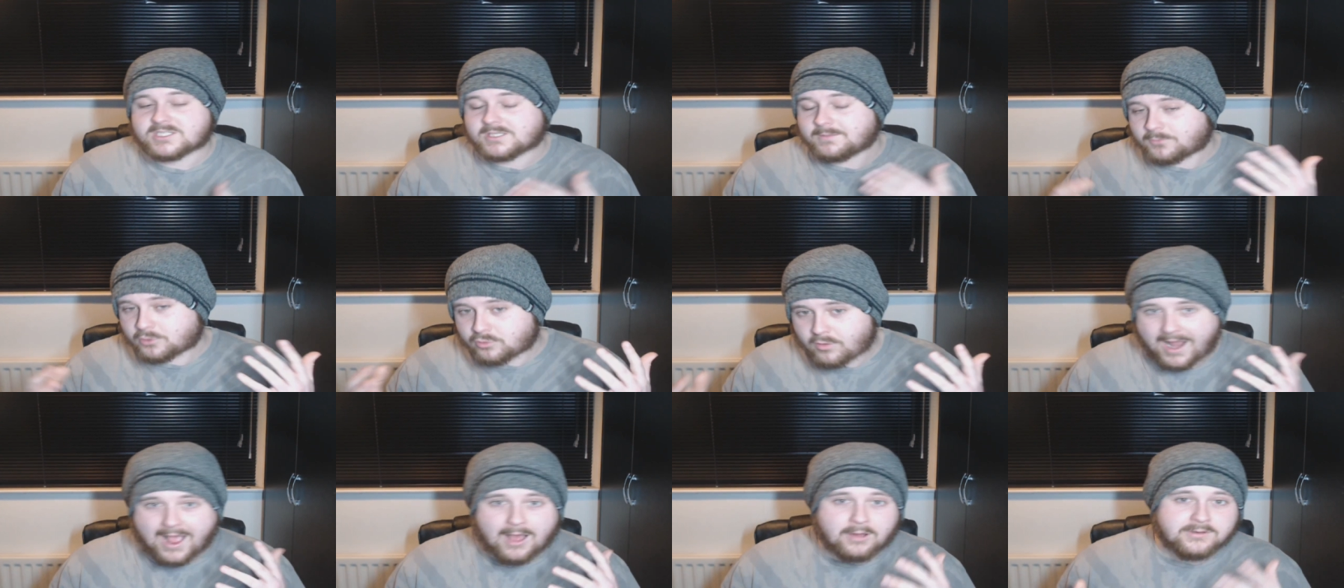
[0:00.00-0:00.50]
Some
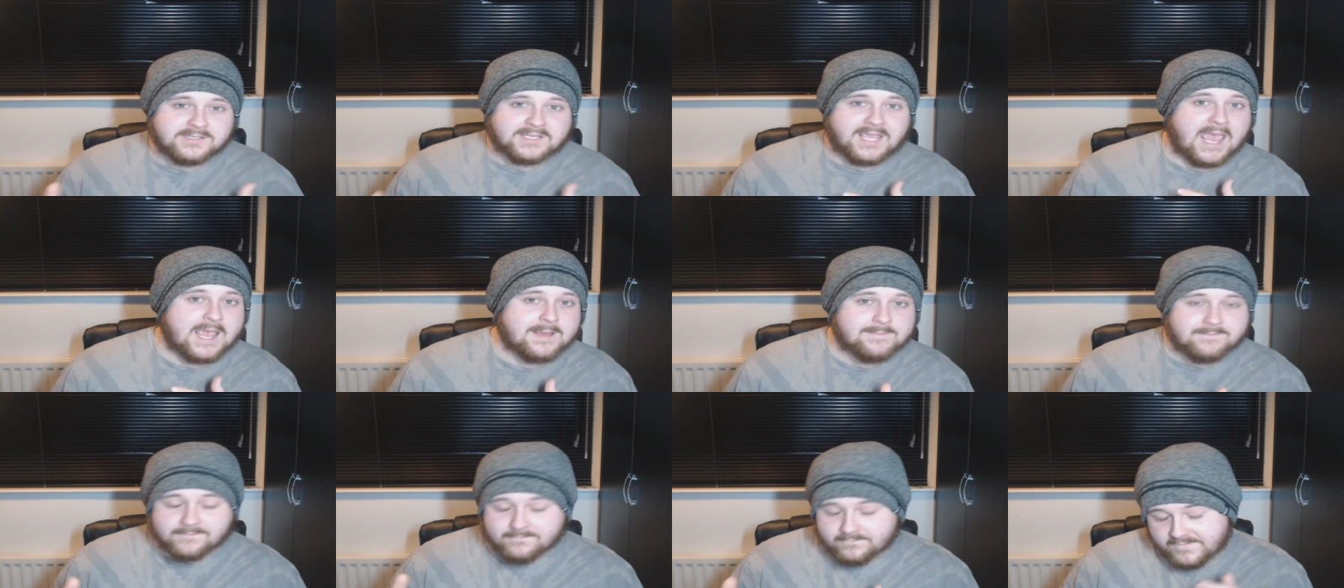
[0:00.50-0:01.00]
ground
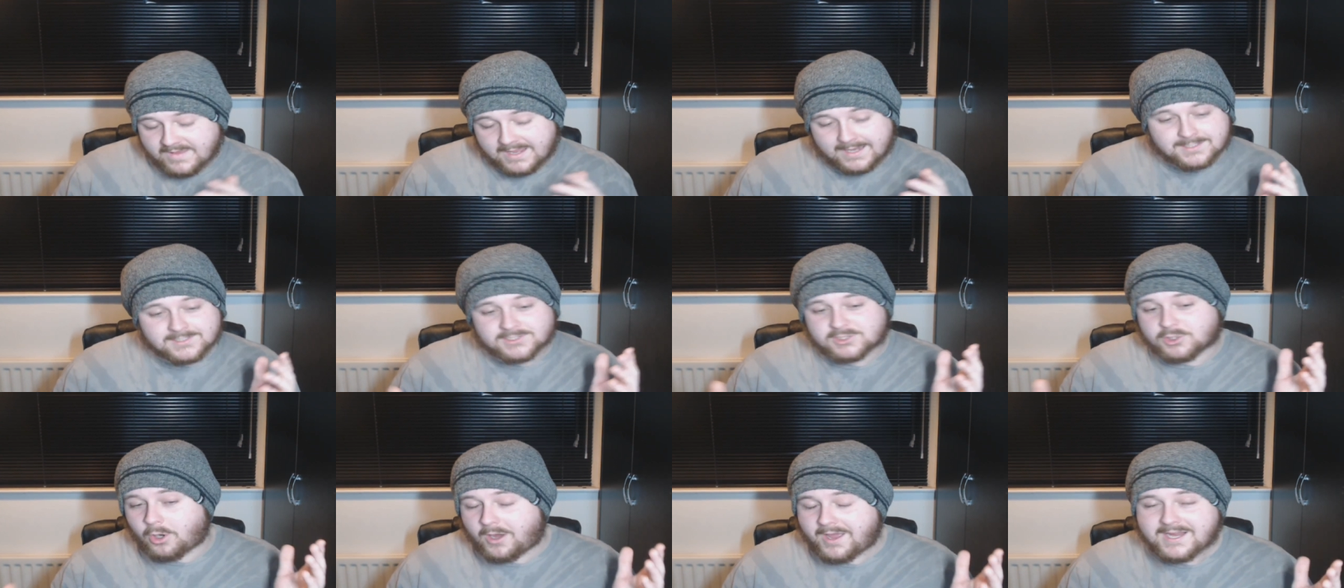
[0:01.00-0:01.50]
game
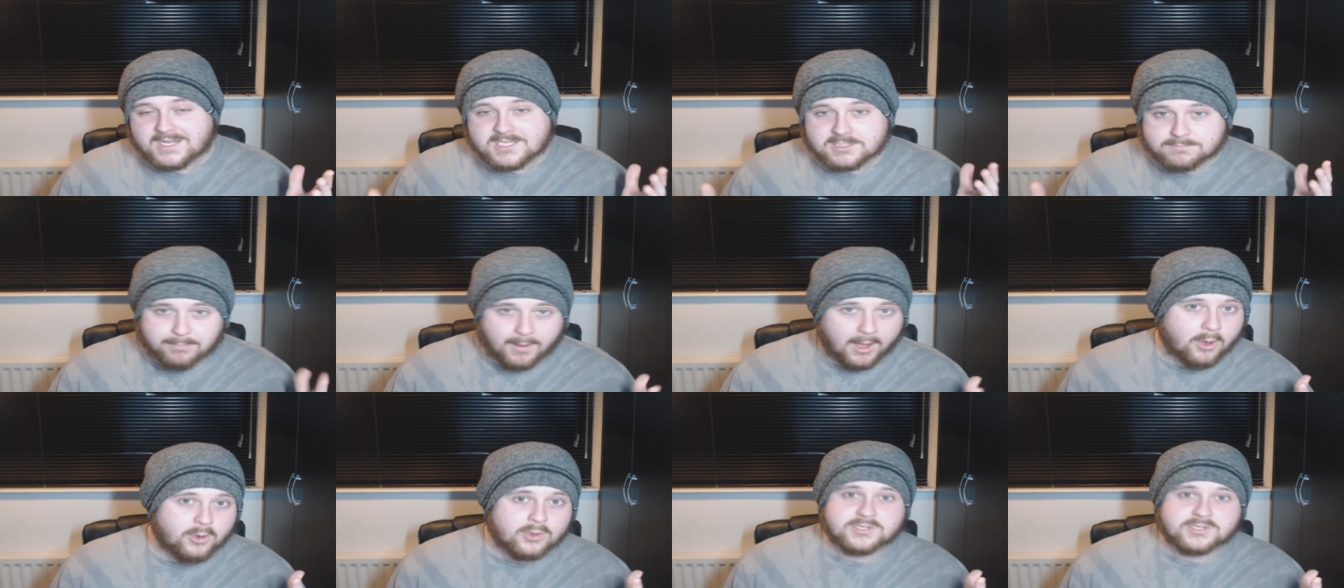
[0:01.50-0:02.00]
things got
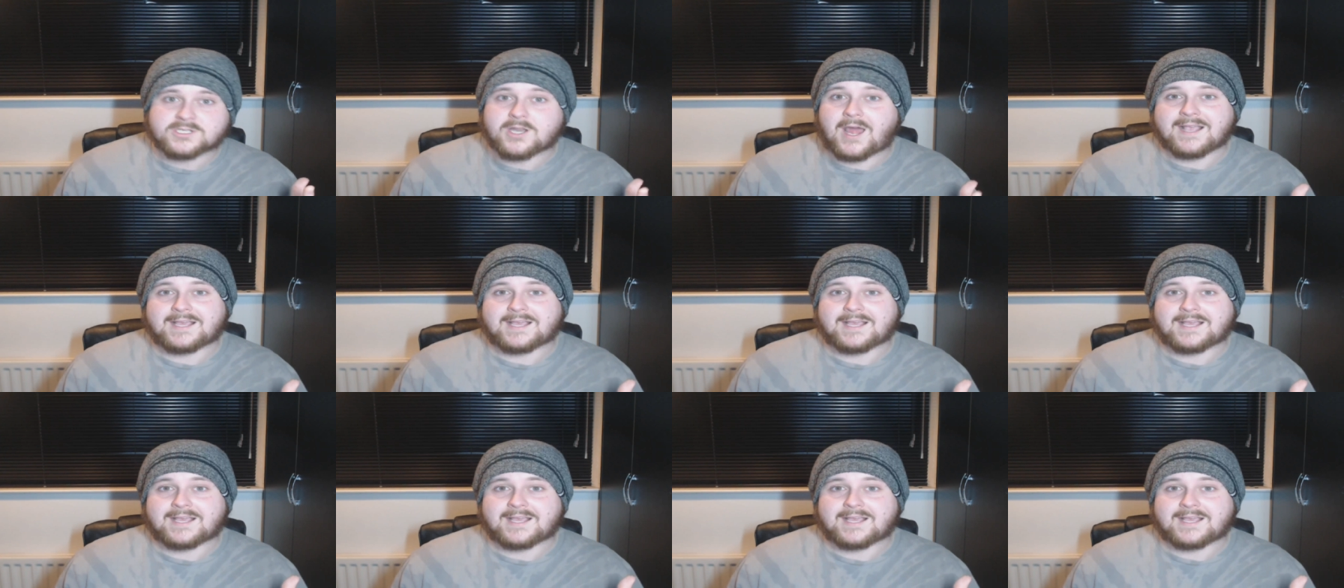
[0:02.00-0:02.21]
exposed,